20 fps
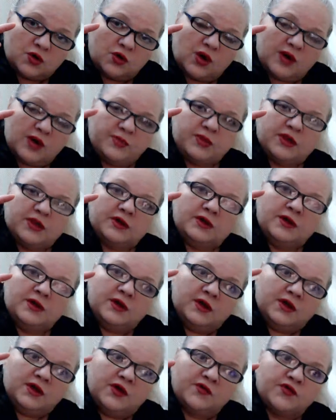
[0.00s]
I mean,
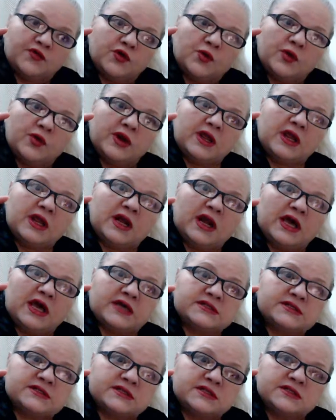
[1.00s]
if you're wearing
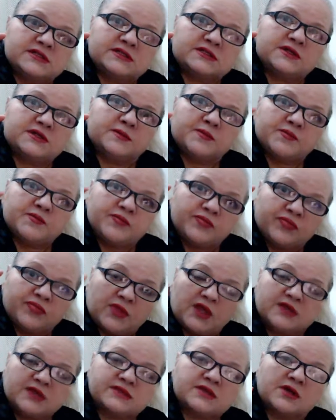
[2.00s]
glasses,
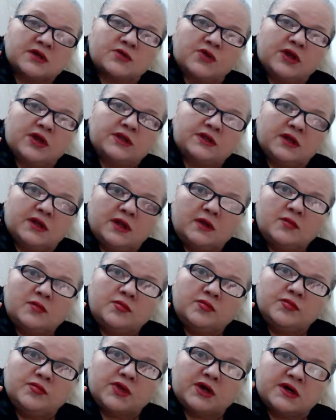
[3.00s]
it's a great thing,
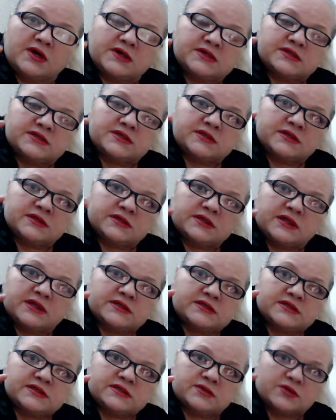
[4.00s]
because
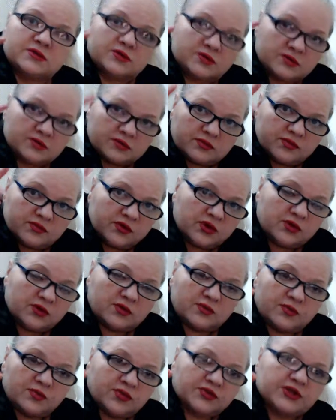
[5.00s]
that's your
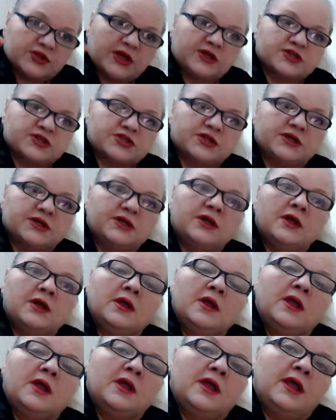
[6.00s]
protection.
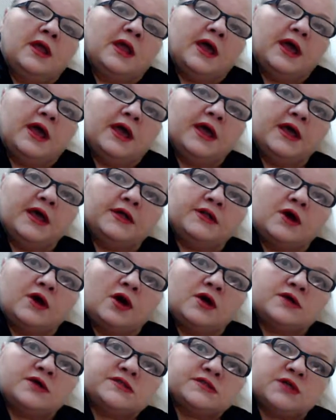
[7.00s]
And
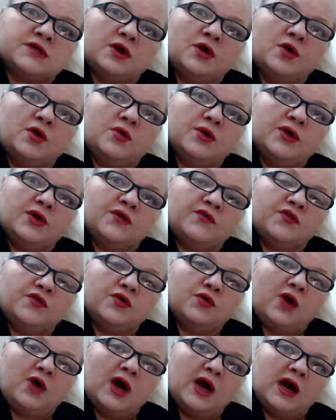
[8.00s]
also, if
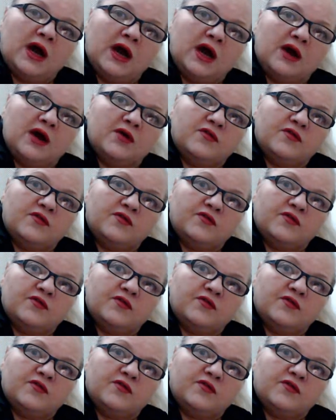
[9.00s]
you have